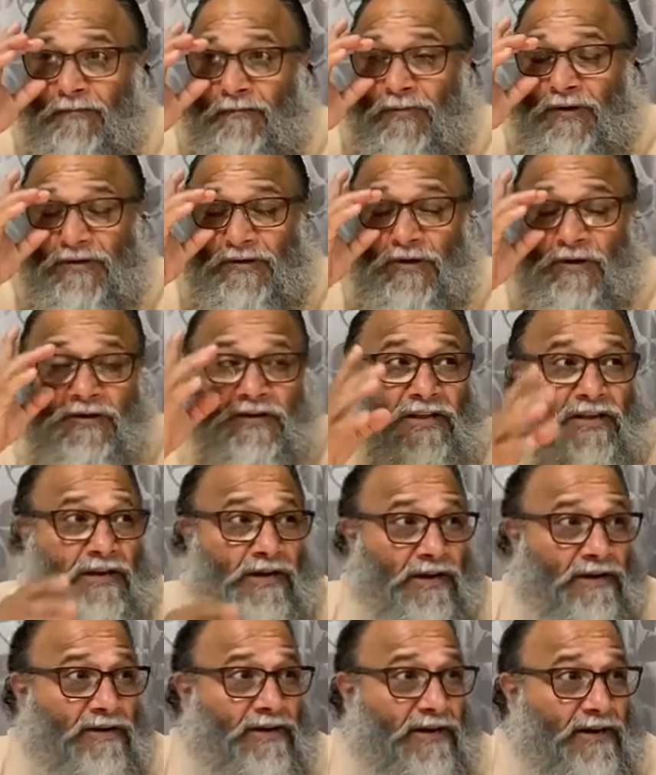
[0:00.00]
But
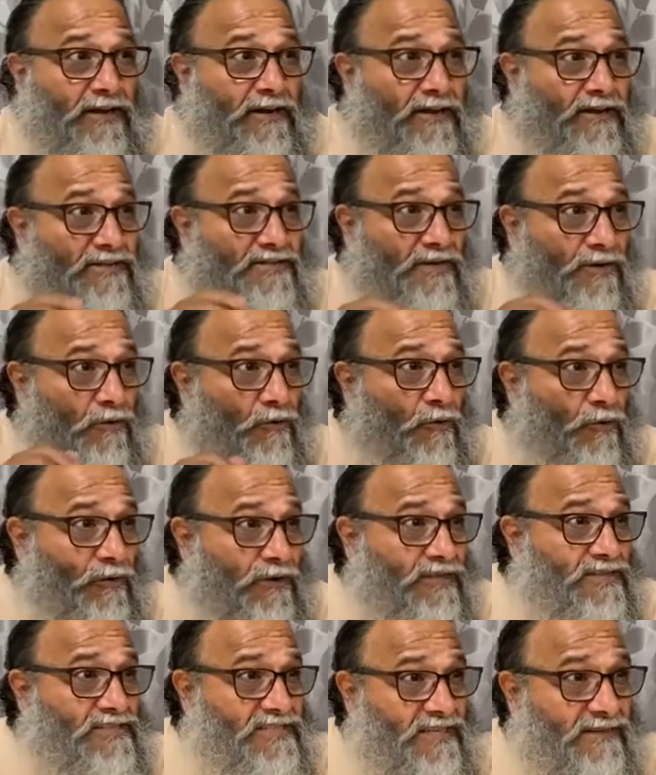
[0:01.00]
1300 years ago,
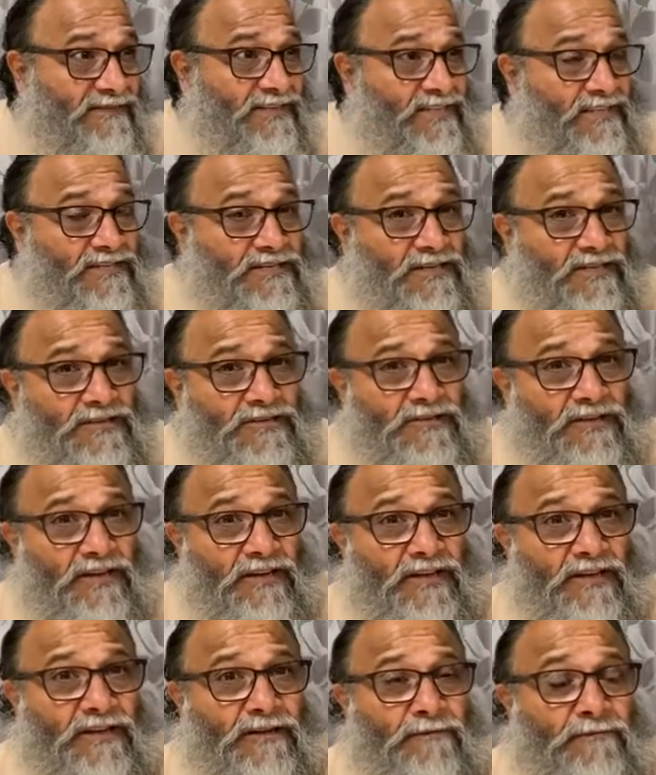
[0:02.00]
in 7th
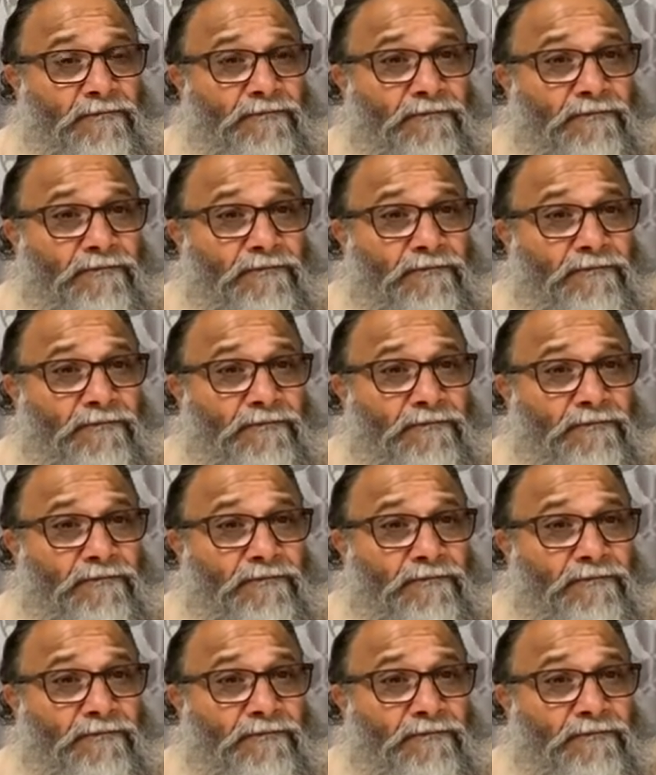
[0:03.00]
century,